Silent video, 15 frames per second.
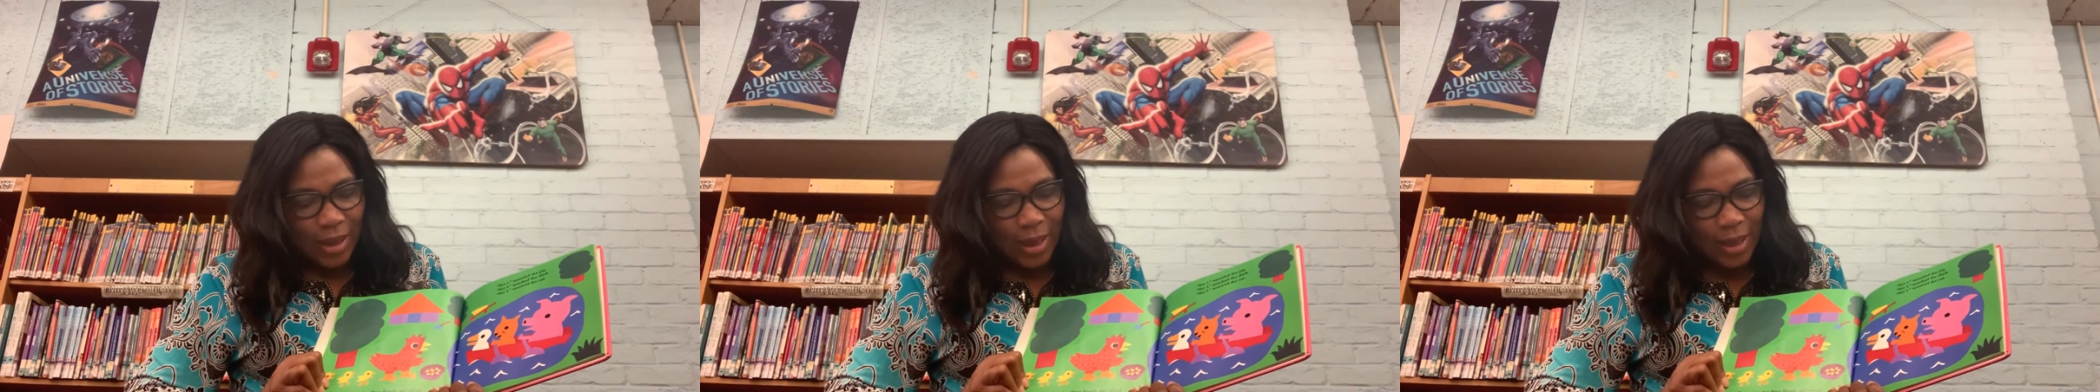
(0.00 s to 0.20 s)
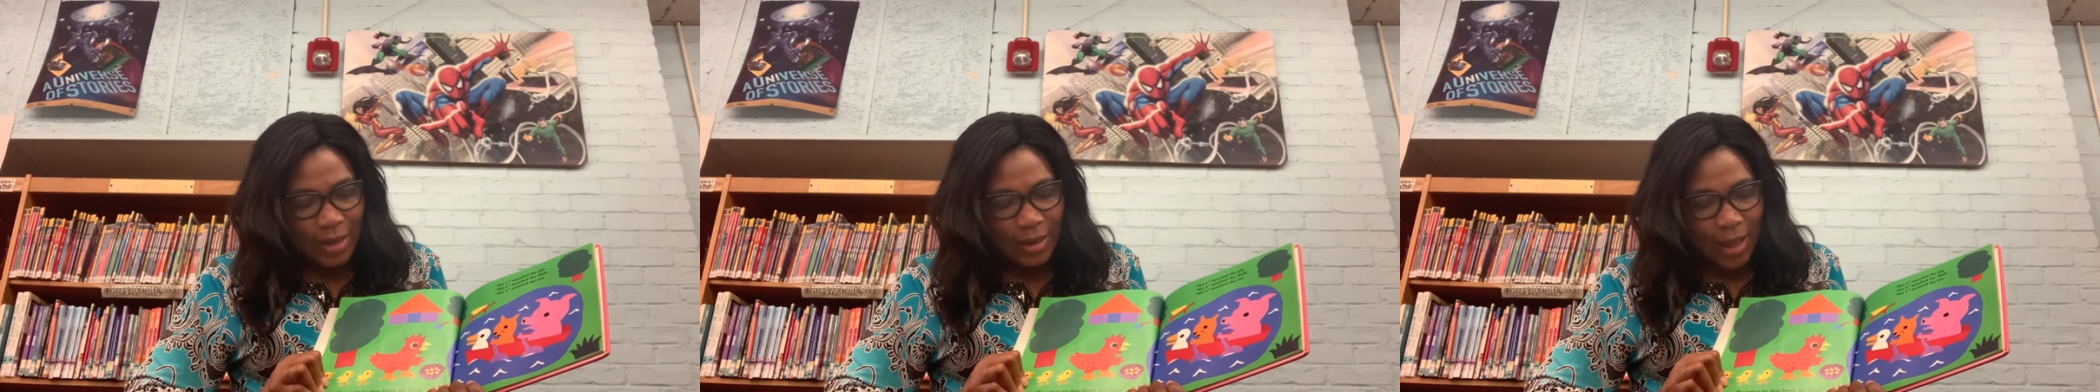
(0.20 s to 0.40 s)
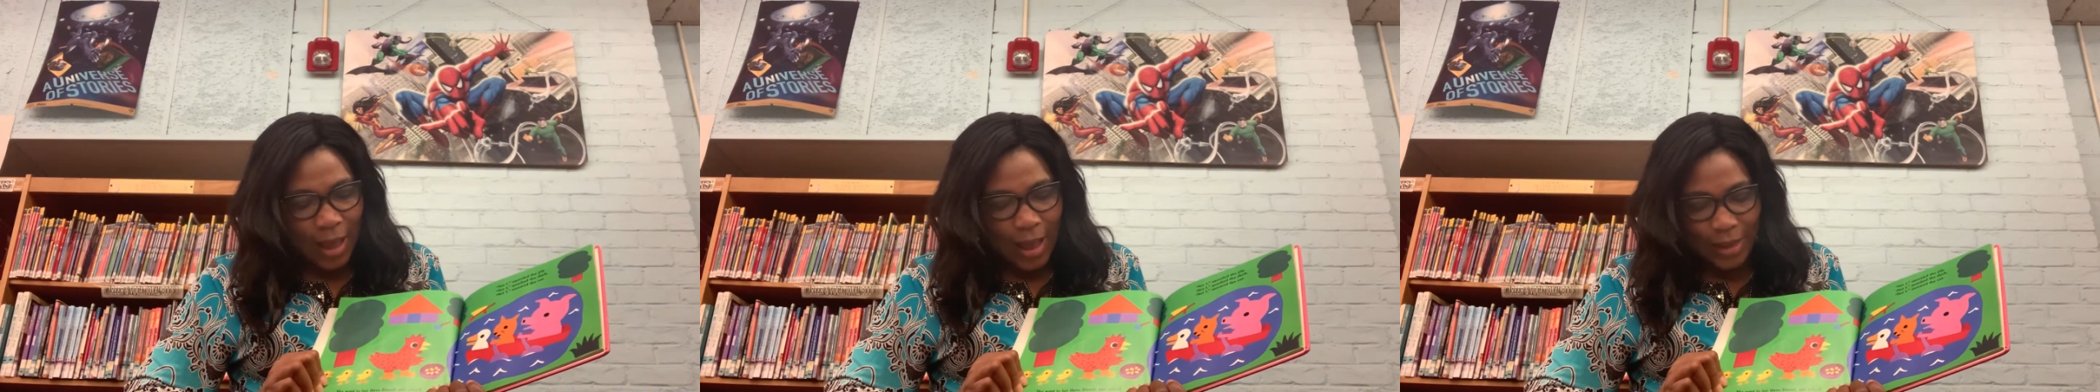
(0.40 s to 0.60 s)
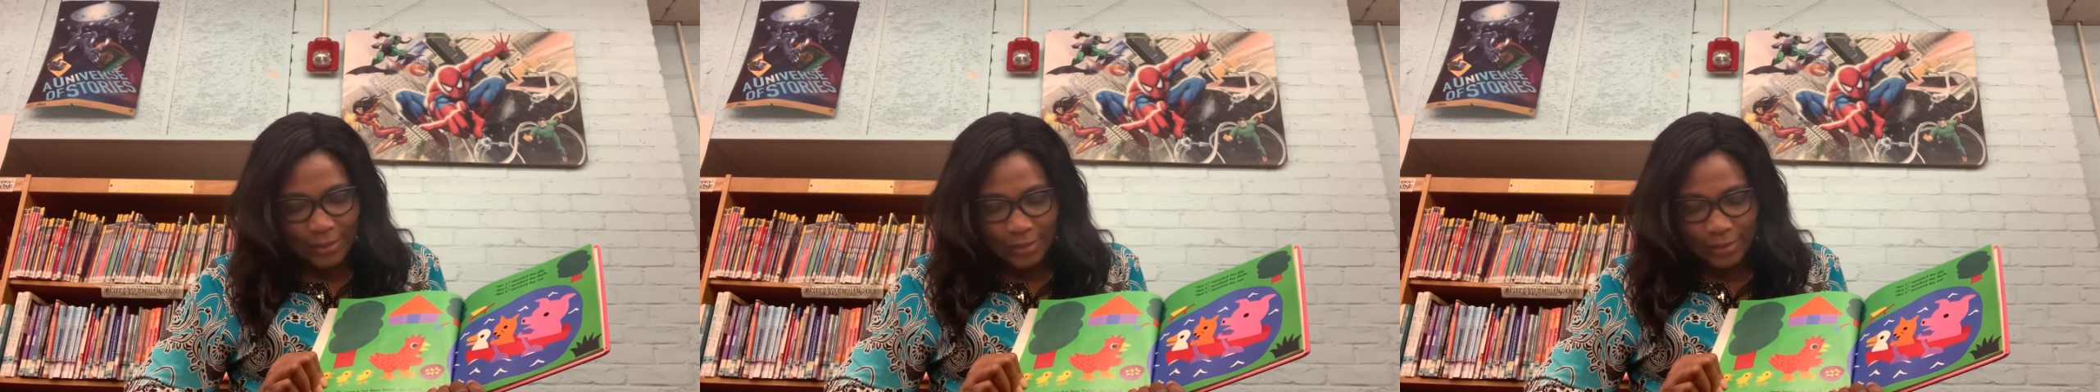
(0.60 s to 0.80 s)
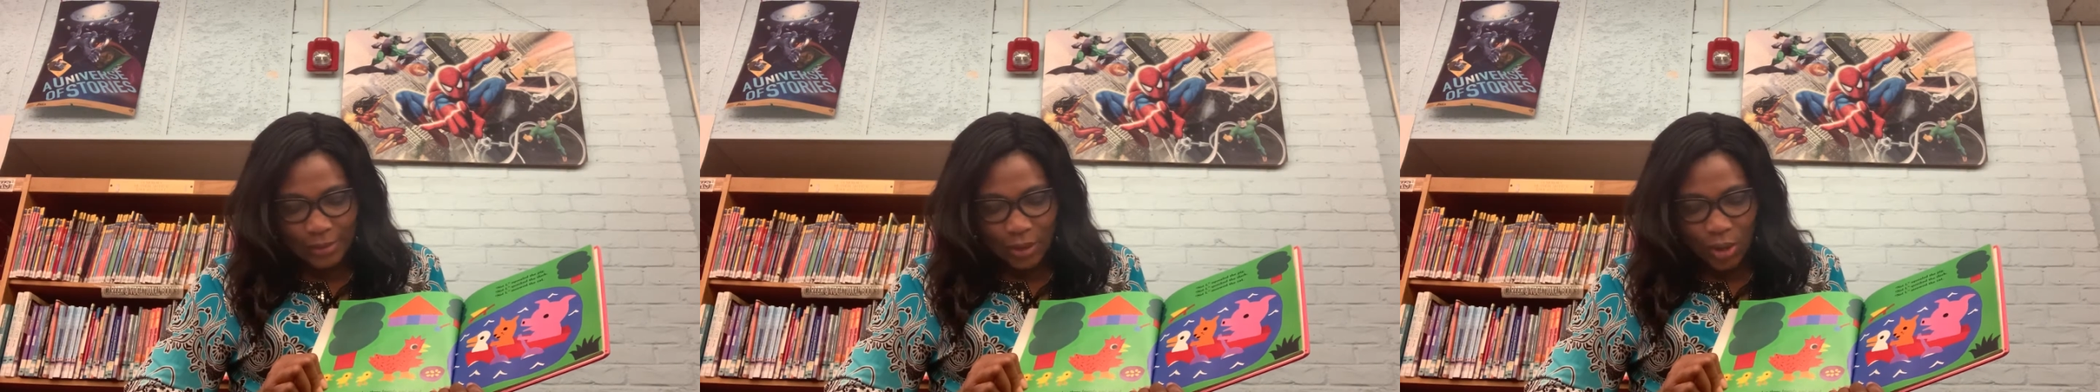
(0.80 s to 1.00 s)
and
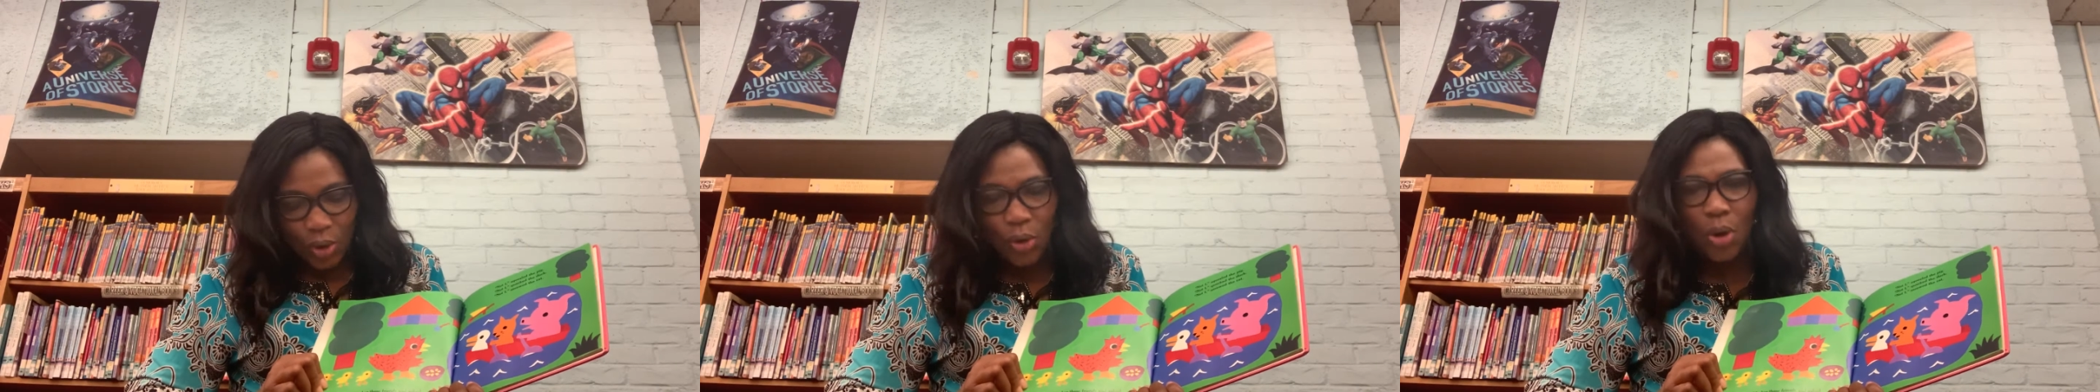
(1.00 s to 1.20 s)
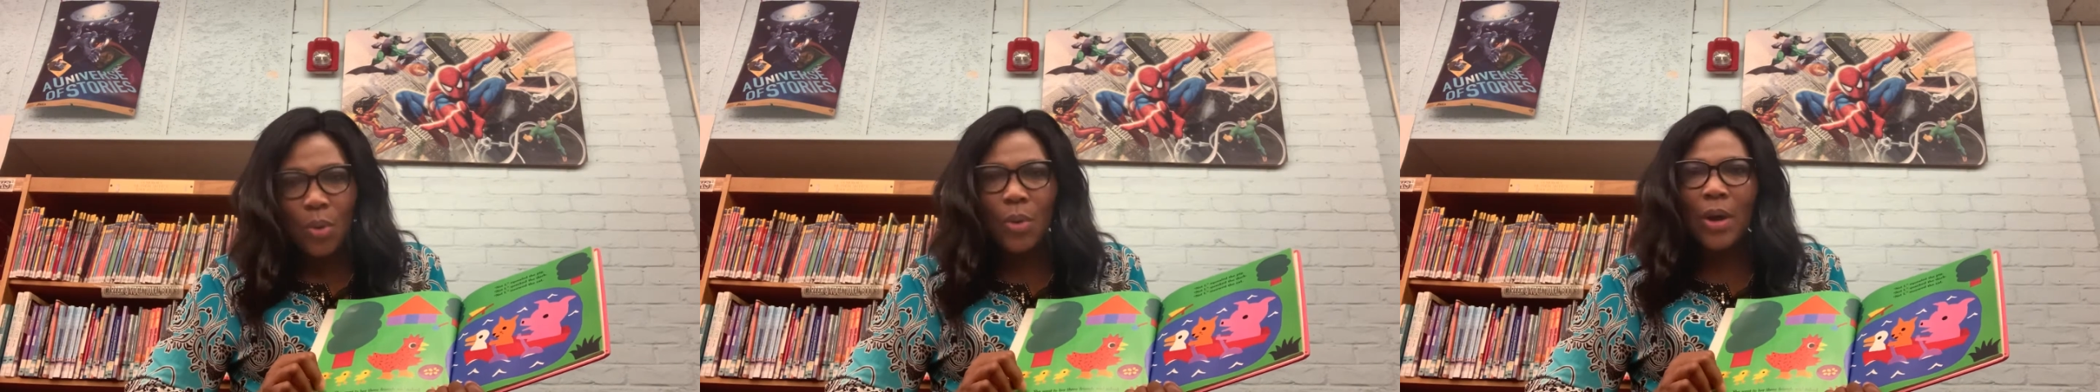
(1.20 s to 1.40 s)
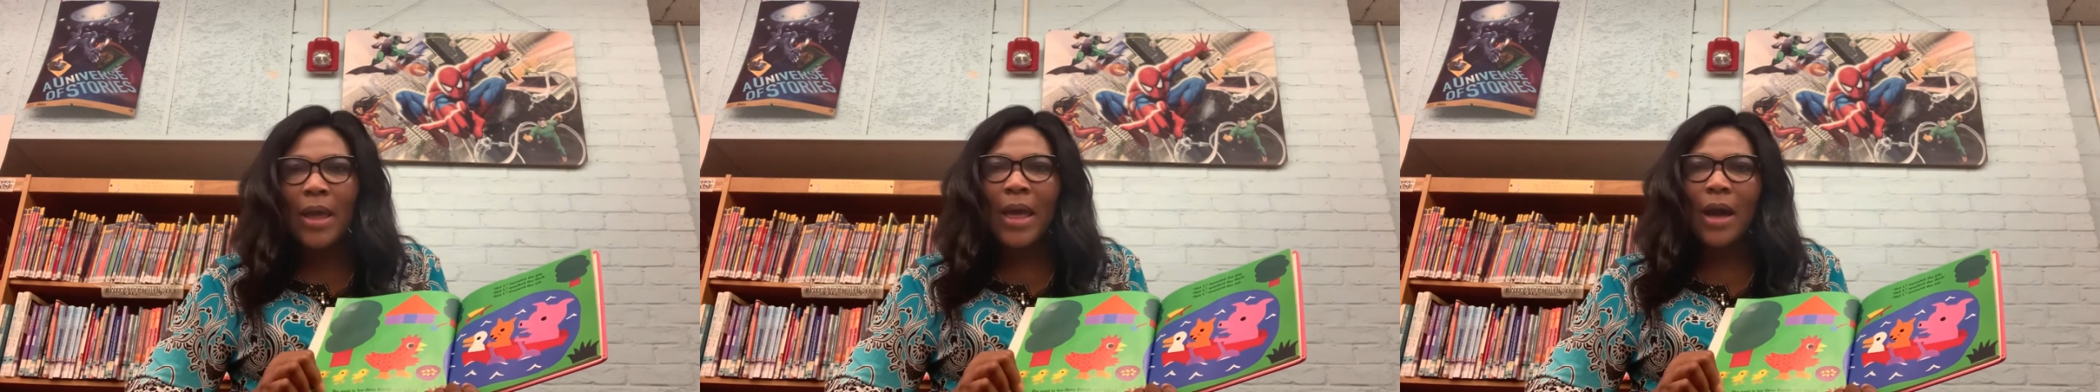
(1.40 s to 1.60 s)
asked, "Who will